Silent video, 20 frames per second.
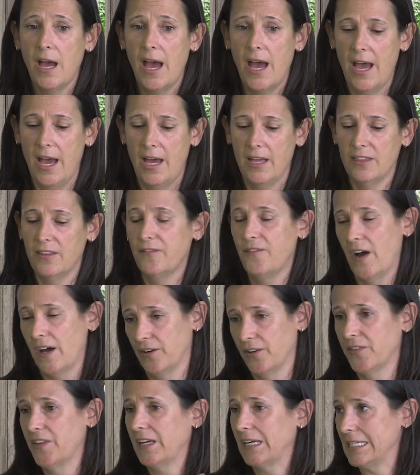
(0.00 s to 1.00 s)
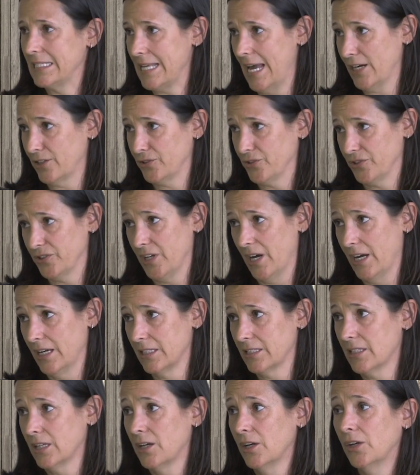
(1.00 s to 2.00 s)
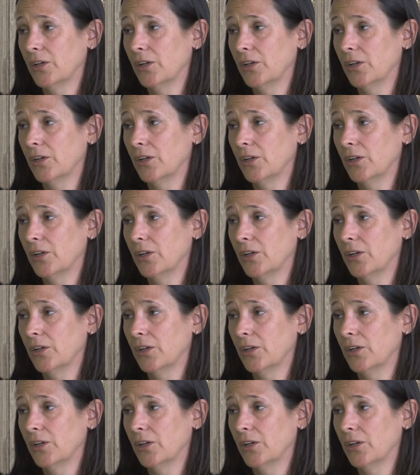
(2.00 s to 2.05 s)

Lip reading: And the final thing is exercise.